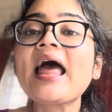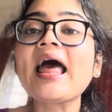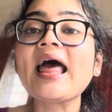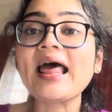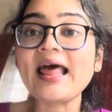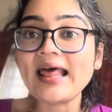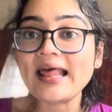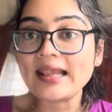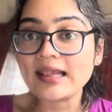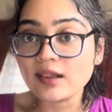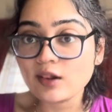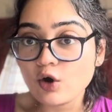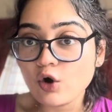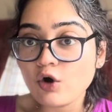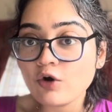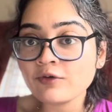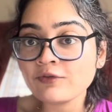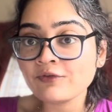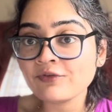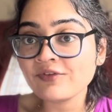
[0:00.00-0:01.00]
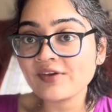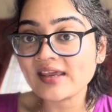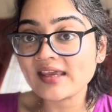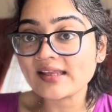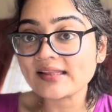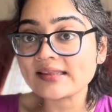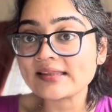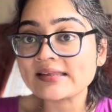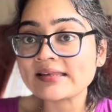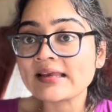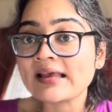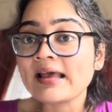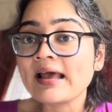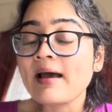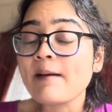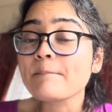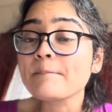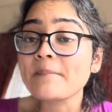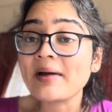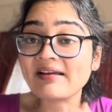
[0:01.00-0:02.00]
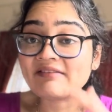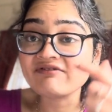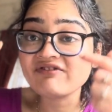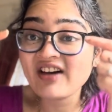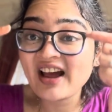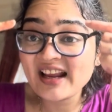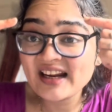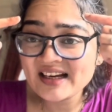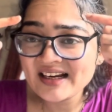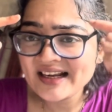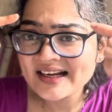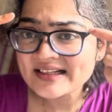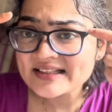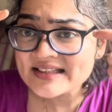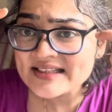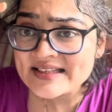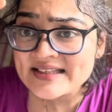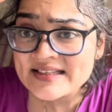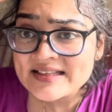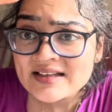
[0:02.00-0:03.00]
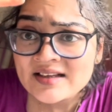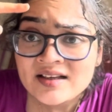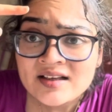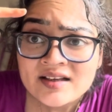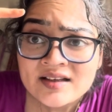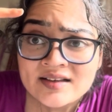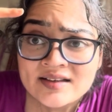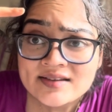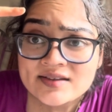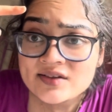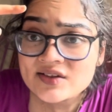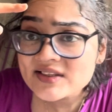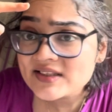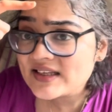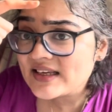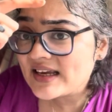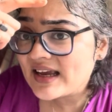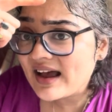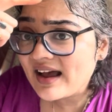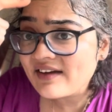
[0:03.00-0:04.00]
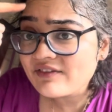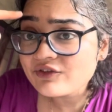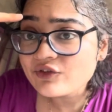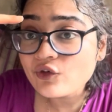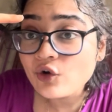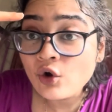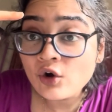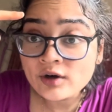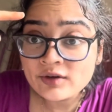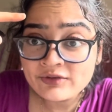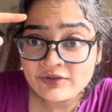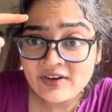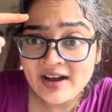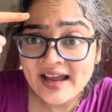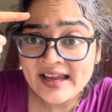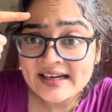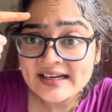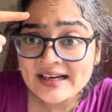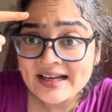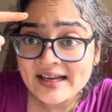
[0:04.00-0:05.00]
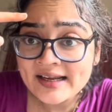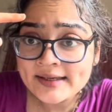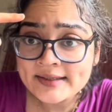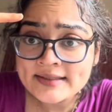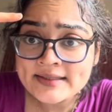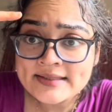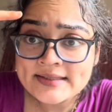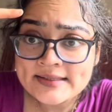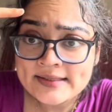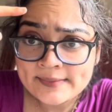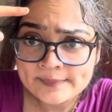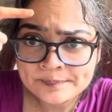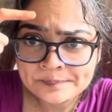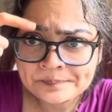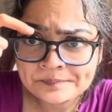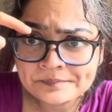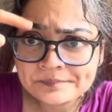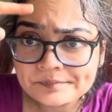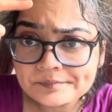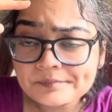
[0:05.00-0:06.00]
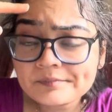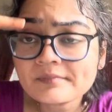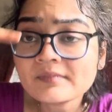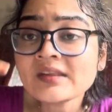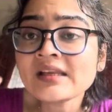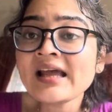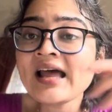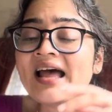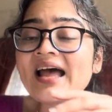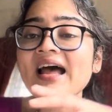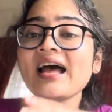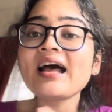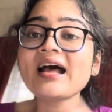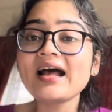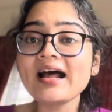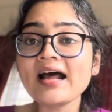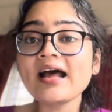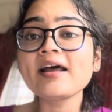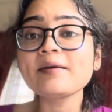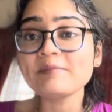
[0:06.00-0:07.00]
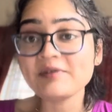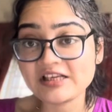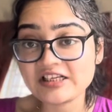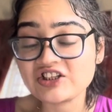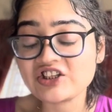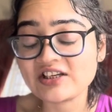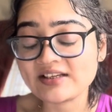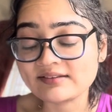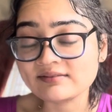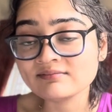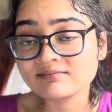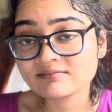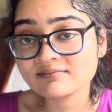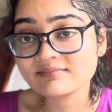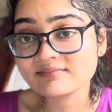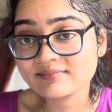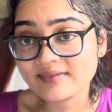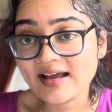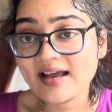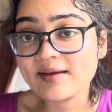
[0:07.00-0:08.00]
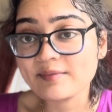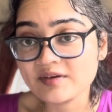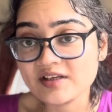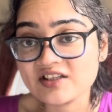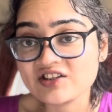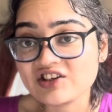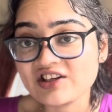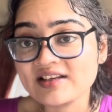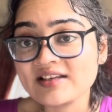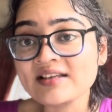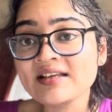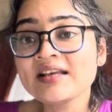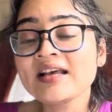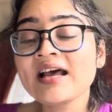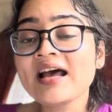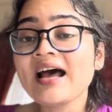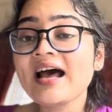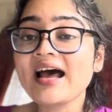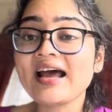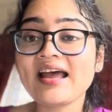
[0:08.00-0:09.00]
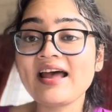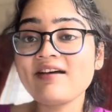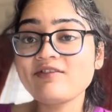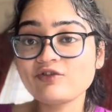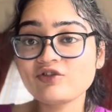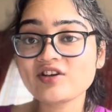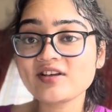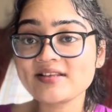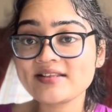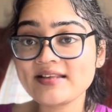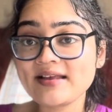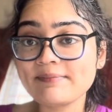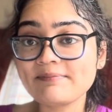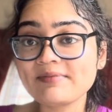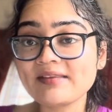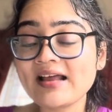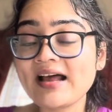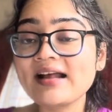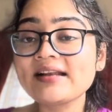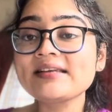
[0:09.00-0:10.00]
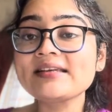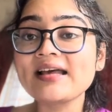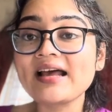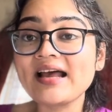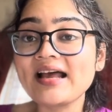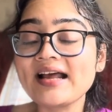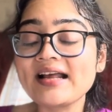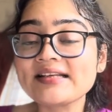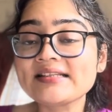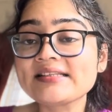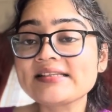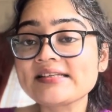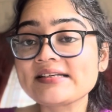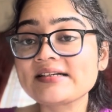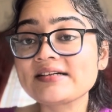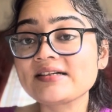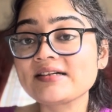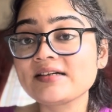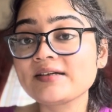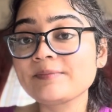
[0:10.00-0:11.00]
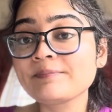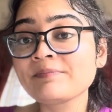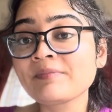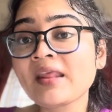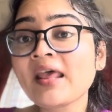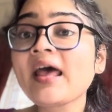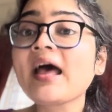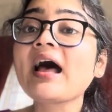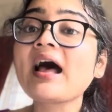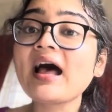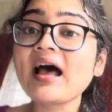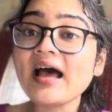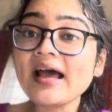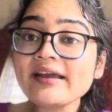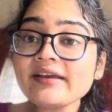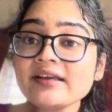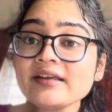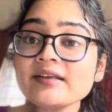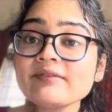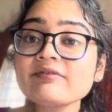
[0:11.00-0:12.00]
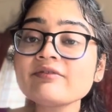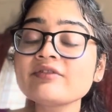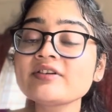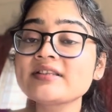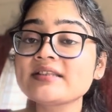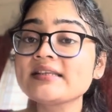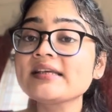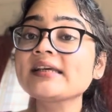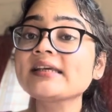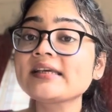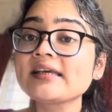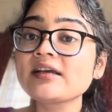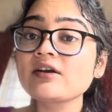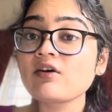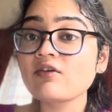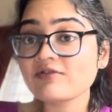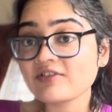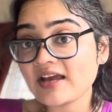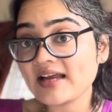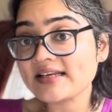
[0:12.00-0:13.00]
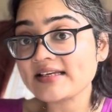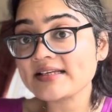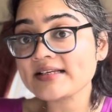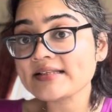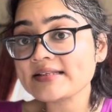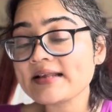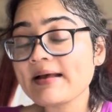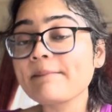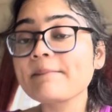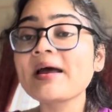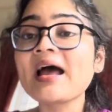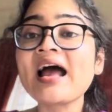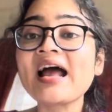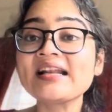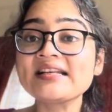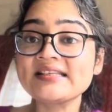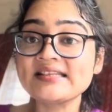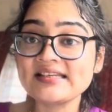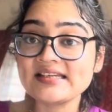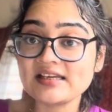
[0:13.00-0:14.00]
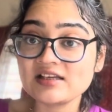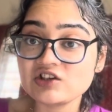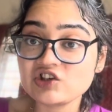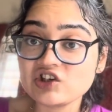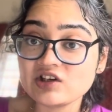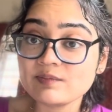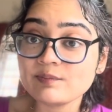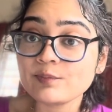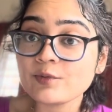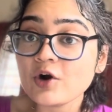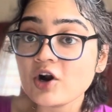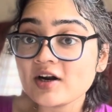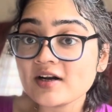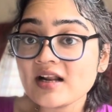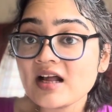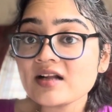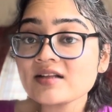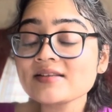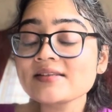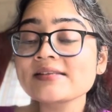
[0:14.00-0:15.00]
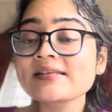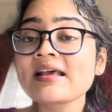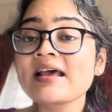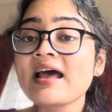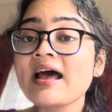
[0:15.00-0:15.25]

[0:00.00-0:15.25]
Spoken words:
along with my fine lines. So see, I've got fine lines. I'm aging, I have to accept that. And I was thinking of getting some anti-aging products,